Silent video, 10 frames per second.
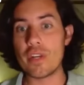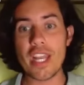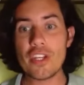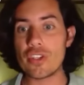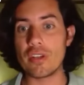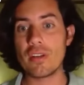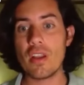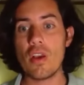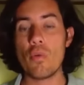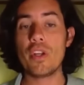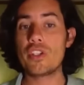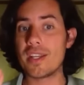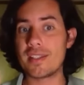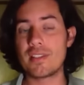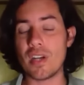creation, we
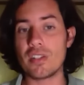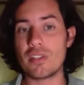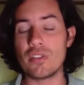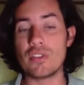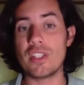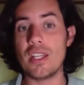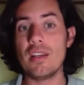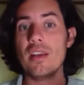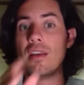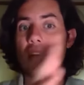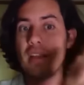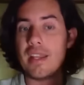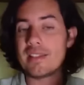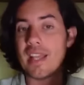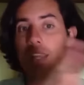just start to see
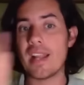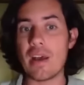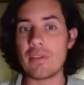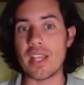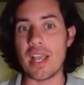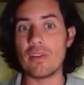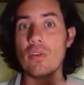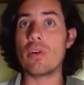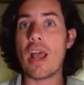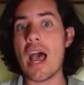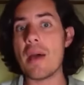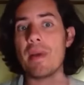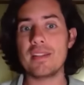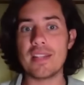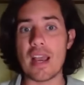inside, outside, or
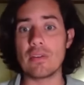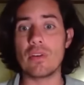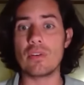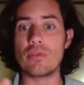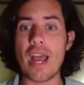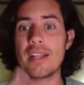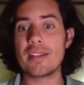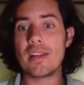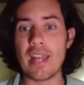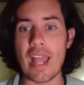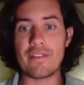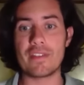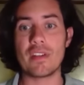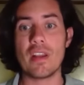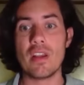up and down, or right and
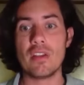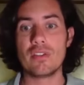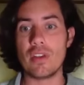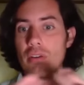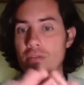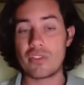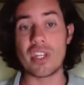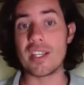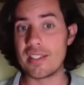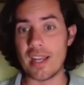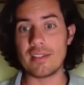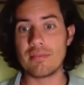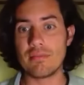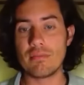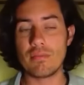left. So just that.
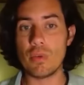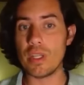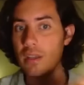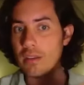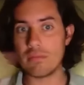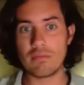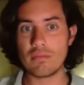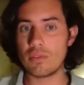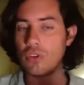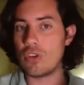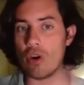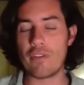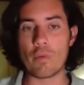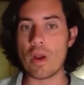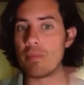We go
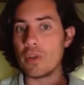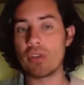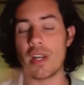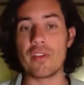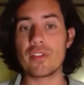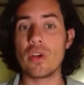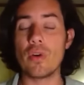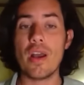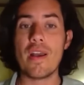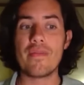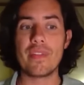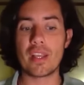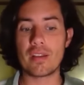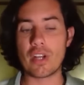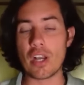from one point to another. So
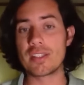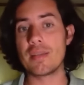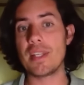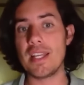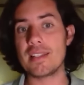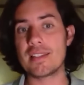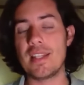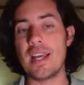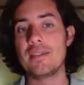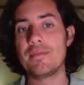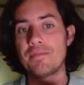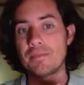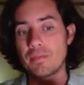the concept is that